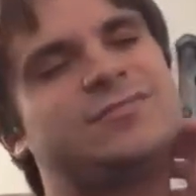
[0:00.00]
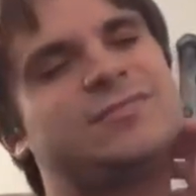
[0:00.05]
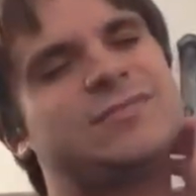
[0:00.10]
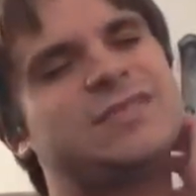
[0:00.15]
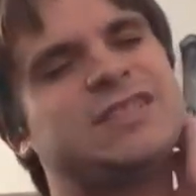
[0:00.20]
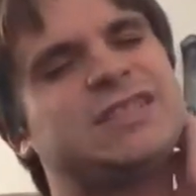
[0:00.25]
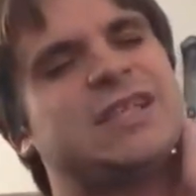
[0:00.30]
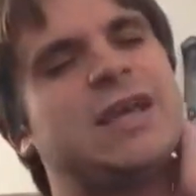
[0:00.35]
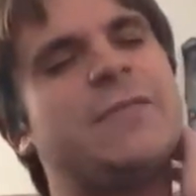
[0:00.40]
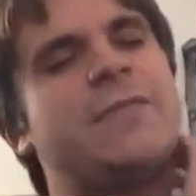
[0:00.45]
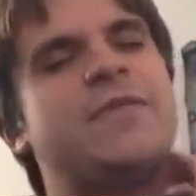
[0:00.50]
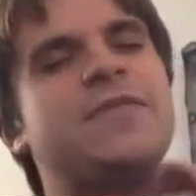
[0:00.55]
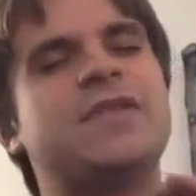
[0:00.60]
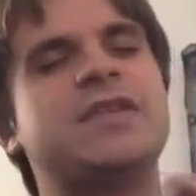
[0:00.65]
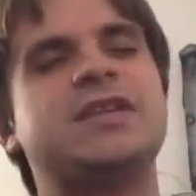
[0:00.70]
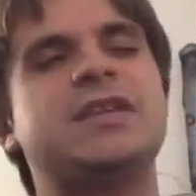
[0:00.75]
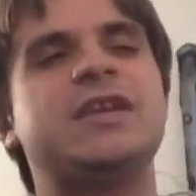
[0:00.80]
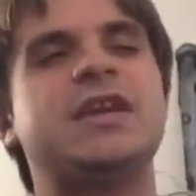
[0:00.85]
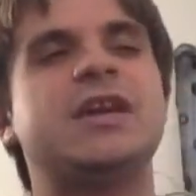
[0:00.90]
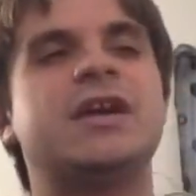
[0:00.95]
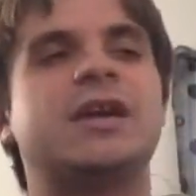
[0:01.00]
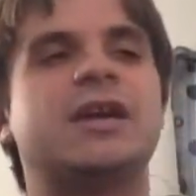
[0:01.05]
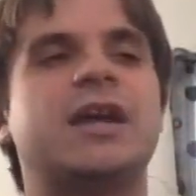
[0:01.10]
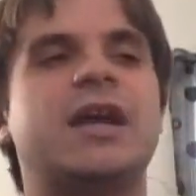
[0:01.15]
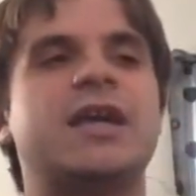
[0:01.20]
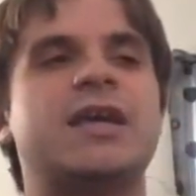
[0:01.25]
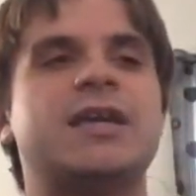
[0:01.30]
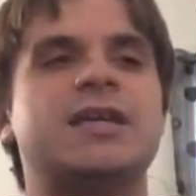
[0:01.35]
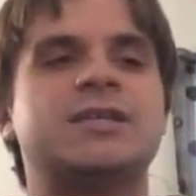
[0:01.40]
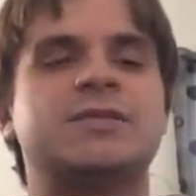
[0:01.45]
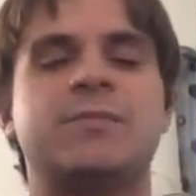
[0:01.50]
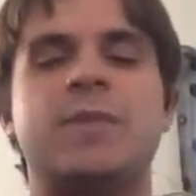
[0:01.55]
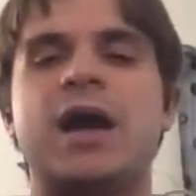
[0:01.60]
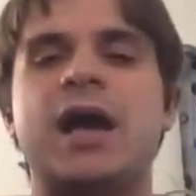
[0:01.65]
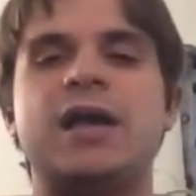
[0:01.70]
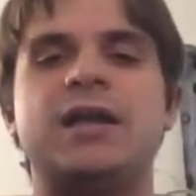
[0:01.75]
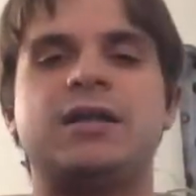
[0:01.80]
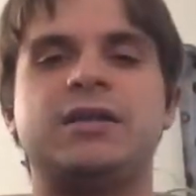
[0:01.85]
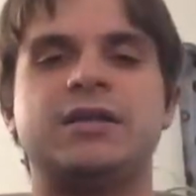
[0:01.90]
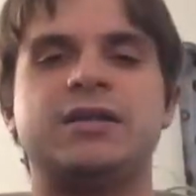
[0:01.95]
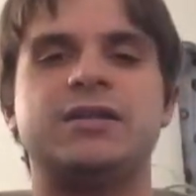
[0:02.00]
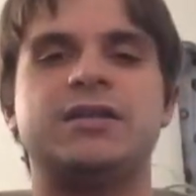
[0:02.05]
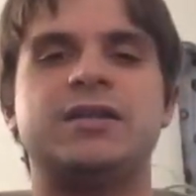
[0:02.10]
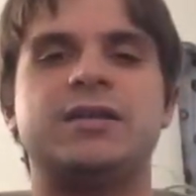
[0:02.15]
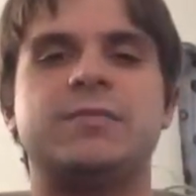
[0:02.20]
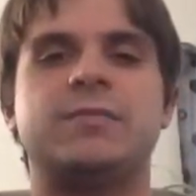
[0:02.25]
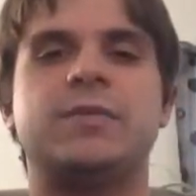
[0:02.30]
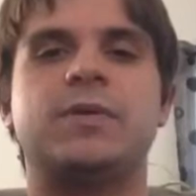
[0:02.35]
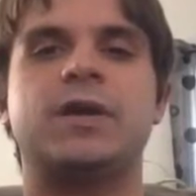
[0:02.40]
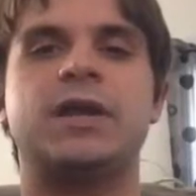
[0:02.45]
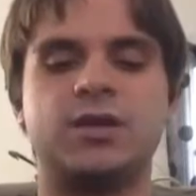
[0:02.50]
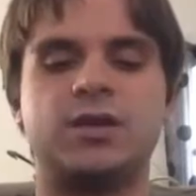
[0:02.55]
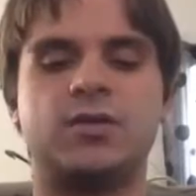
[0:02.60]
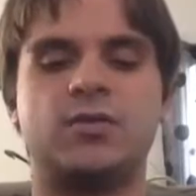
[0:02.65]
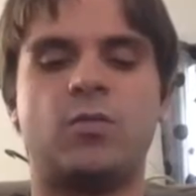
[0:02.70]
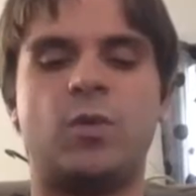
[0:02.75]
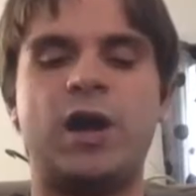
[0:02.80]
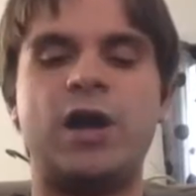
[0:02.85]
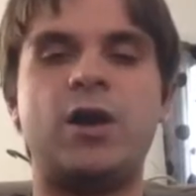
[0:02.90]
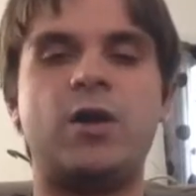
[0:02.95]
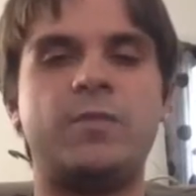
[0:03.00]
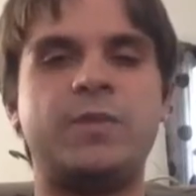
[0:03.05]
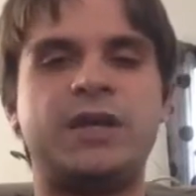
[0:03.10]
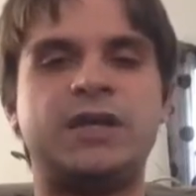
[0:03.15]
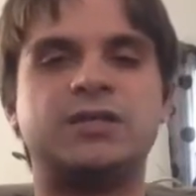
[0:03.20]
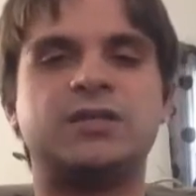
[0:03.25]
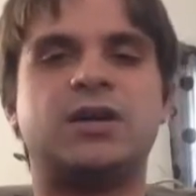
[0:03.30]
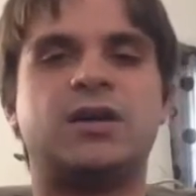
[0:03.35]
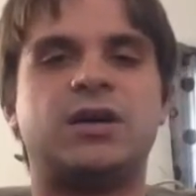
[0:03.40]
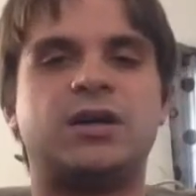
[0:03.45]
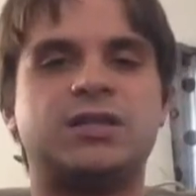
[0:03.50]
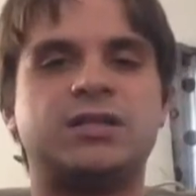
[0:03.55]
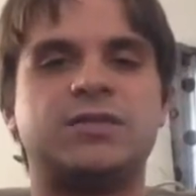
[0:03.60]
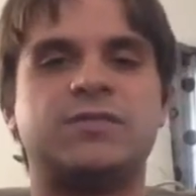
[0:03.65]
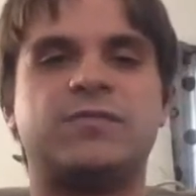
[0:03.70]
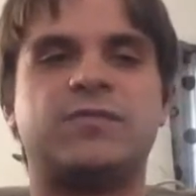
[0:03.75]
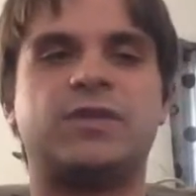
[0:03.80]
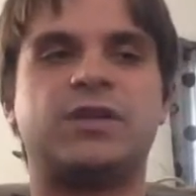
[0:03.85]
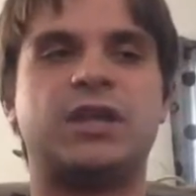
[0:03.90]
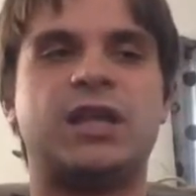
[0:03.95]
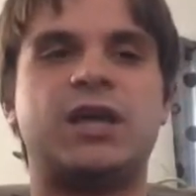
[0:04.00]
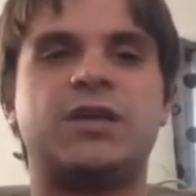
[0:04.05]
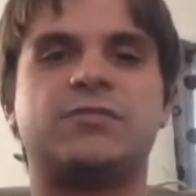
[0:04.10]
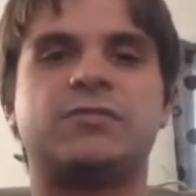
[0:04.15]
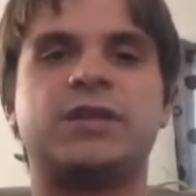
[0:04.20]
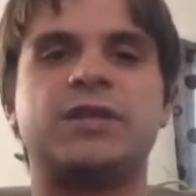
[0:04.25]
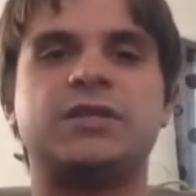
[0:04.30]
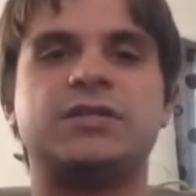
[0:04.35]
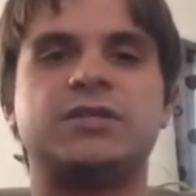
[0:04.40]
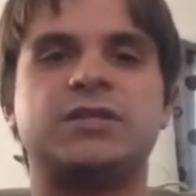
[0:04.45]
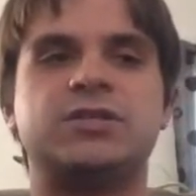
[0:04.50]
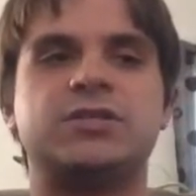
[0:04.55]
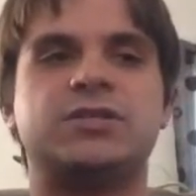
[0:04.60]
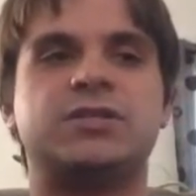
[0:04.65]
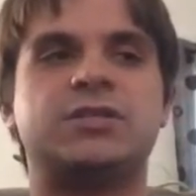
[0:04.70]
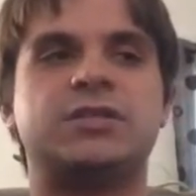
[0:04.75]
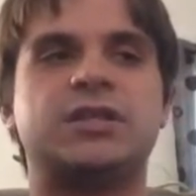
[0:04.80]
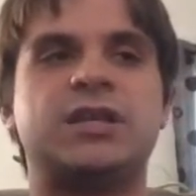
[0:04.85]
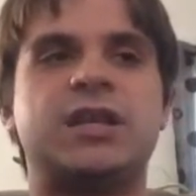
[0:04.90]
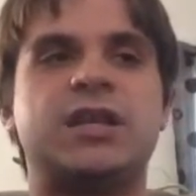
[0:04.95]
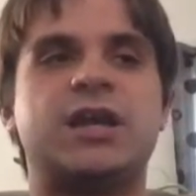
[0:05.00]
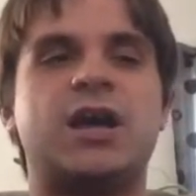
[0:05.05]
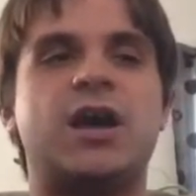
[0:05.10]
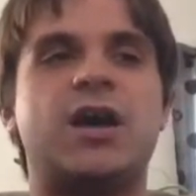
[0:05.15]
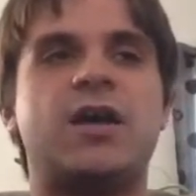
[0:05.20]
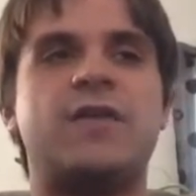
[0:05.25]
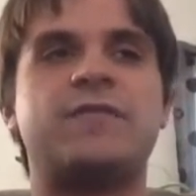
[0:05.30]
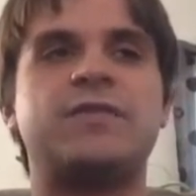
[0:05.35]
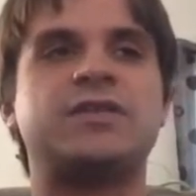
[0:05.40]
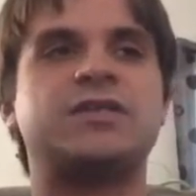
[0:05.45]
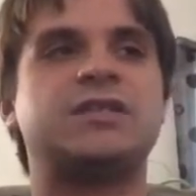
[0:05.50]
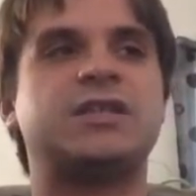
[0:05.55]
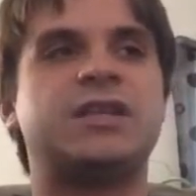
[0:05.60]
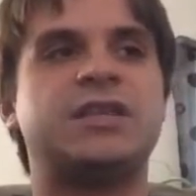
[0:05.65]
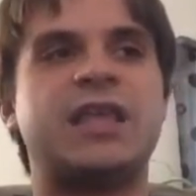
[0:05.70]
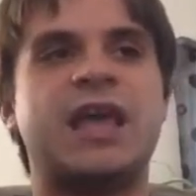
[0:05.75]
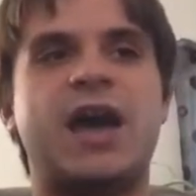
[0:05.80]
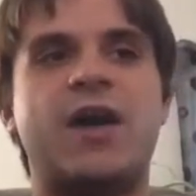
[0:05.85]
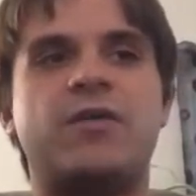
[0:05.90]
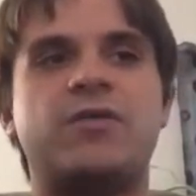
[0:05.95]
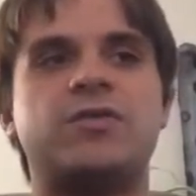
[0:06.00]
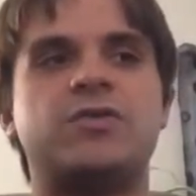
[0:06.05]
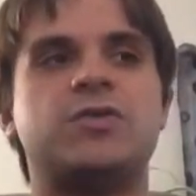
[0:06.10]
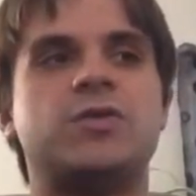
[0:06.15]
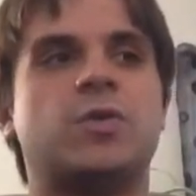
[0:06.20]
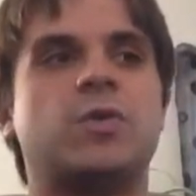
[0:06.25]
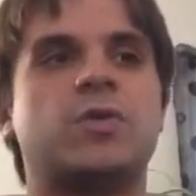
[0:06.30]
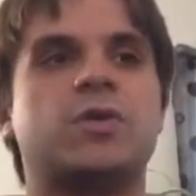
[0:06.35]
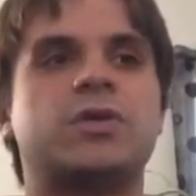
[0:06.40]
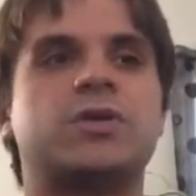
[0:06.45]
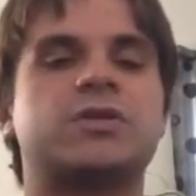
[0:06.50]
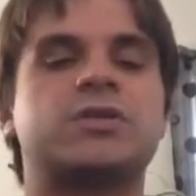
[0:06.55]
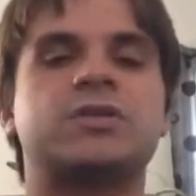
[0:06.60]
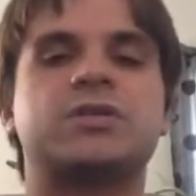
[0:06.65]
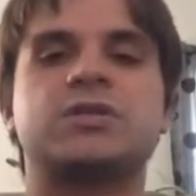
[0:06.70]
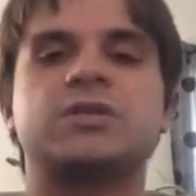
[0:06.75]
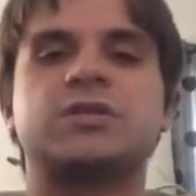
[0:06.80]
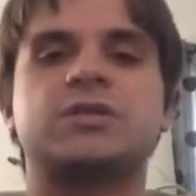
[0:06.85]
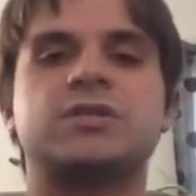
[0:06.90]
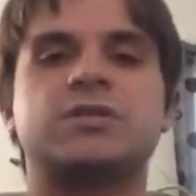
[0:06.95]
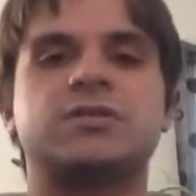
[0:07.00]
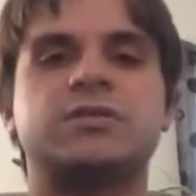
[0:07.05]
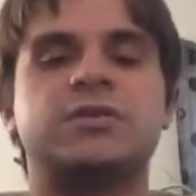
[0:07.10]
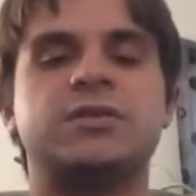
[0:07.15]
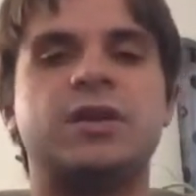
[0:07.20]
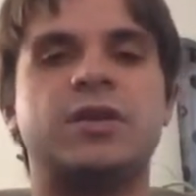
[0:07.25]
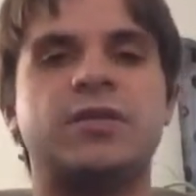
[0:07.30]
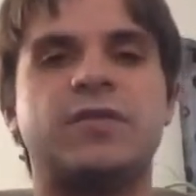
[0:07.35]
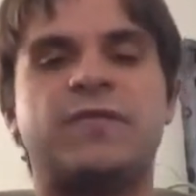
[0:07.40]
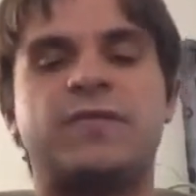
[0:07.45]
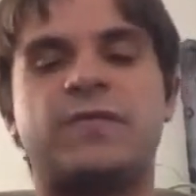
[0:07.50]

some of the year is mild and temperate. Wyoming is awesome for a lot of reasons. Obviously, the outdoors, you know, the